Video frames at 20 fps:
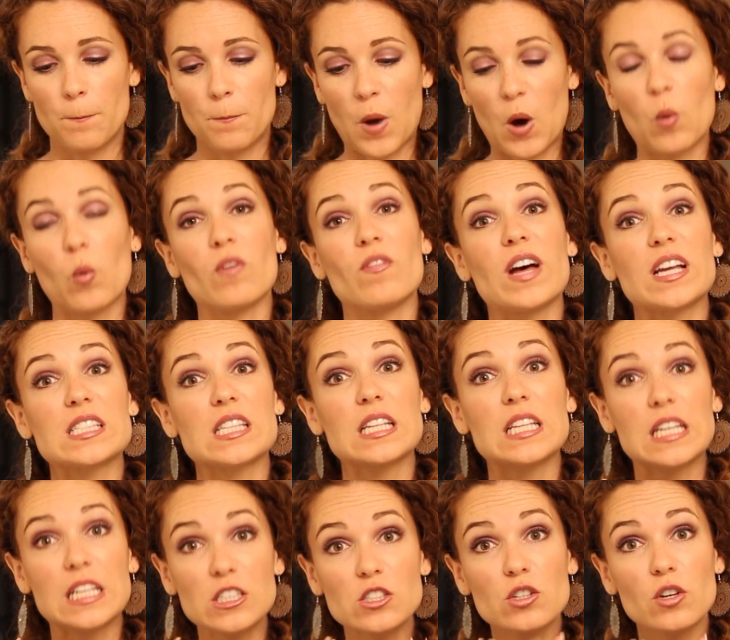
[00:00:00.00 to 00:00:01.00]
But what
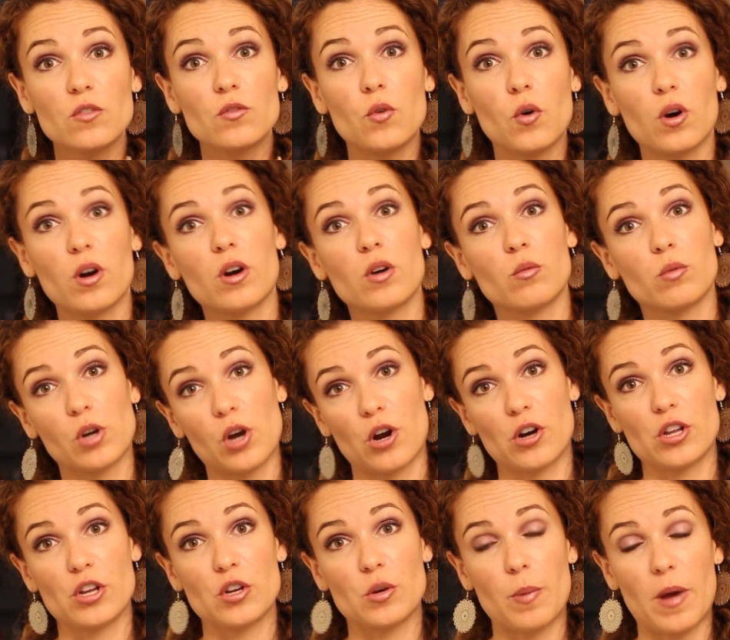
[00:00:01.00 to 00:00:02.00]
Vaseline is good for
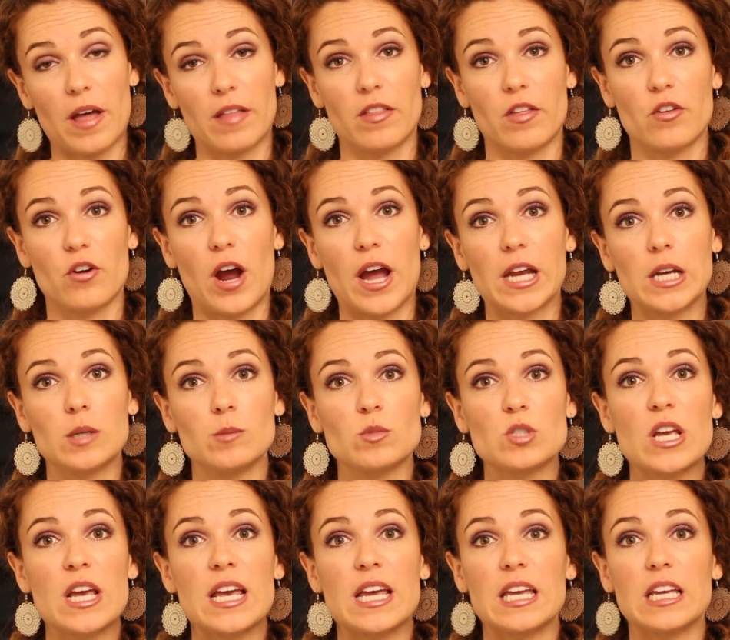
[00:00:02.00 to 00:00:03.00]
regarding your patent leather items
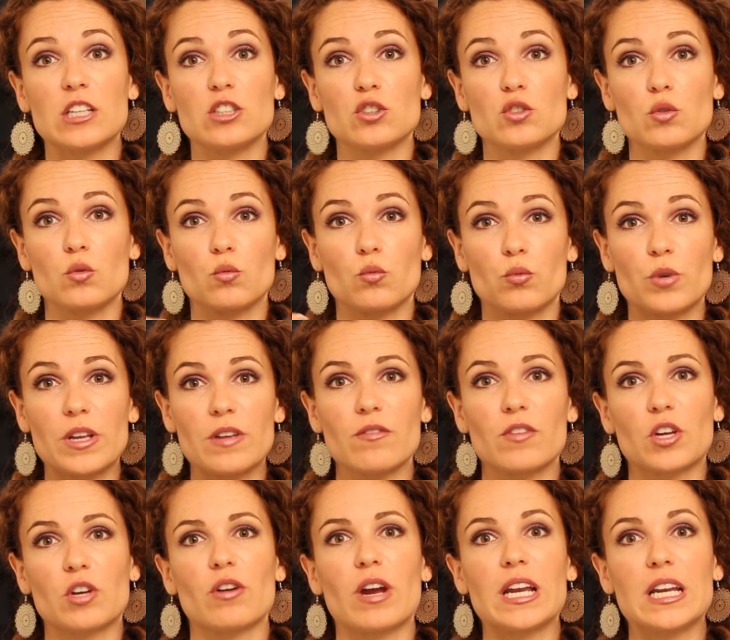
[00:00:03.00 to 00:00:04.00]
is
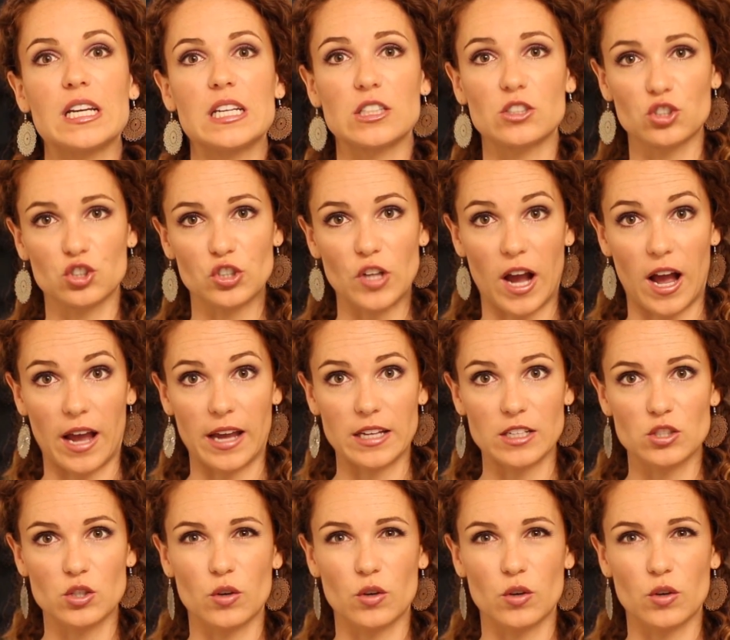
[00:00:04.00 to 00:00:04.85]
reinvigorating its shine.